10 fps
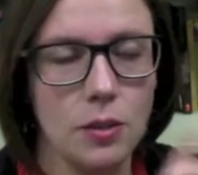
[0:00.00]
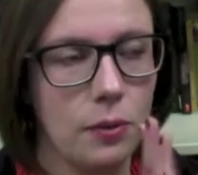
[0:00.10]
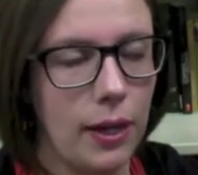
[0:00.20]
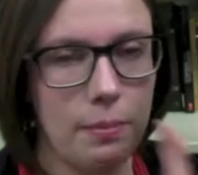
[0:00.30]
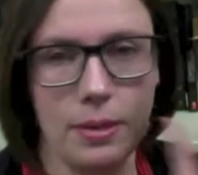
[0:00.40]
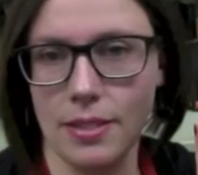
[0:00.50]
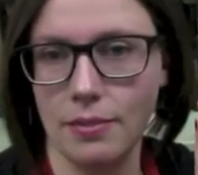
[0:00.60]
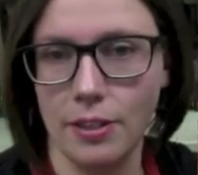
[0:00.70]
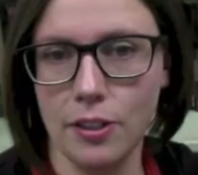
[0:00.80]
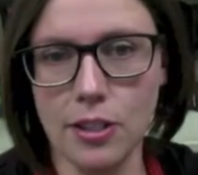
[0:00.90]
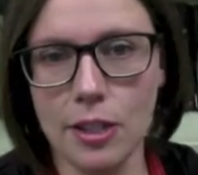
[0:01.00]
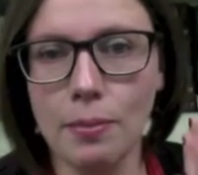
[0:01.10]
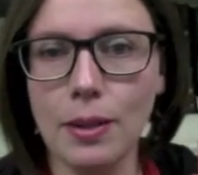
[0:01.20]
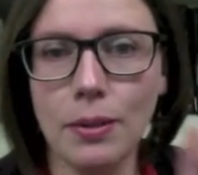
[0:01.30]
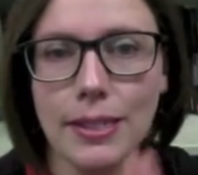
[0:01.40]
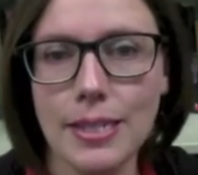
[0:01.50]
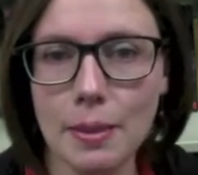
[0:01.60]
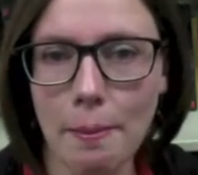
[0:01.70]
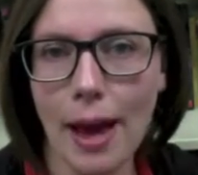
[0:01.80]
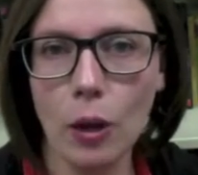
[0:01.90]
great piece of literature, but it really
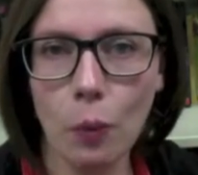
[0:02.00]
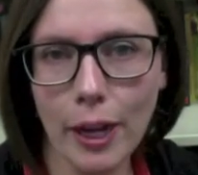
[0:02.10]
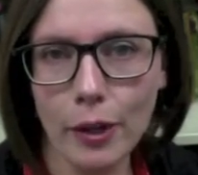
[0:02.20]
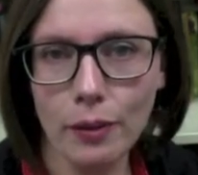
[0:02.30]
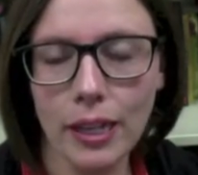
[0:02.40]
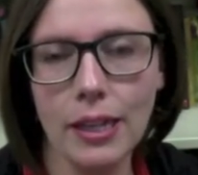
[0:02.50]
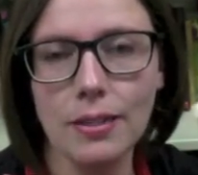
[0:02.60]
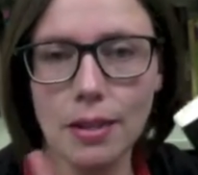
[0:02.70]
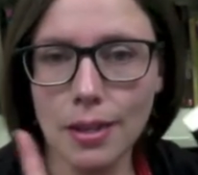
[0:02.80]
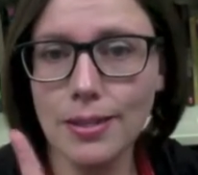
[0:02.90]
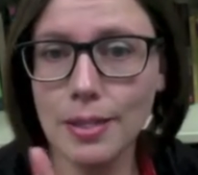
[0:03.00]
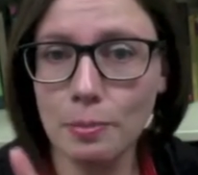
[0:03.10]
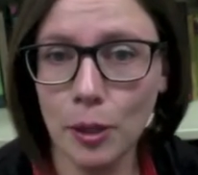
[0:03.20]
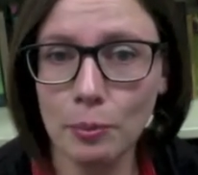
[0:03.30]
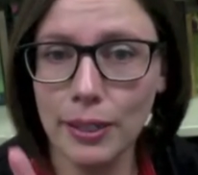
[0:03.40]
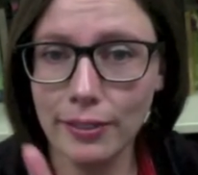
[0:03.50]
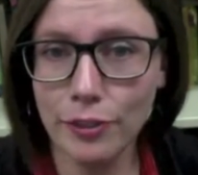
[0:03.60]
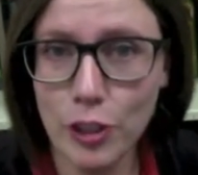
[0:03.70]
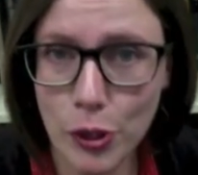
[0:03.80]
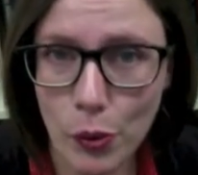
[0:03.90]
doesn't matter what you're reading as long as it's appropriate
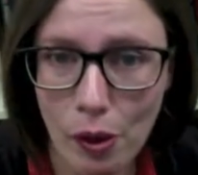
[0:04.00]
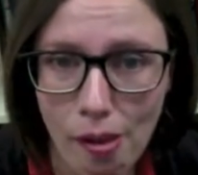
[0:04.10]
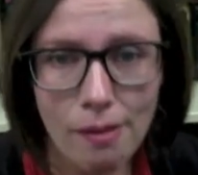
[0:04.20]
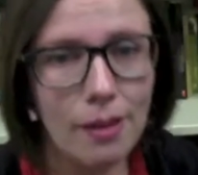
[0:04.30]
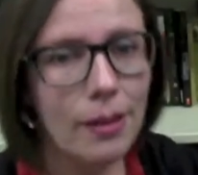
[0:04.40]
for school.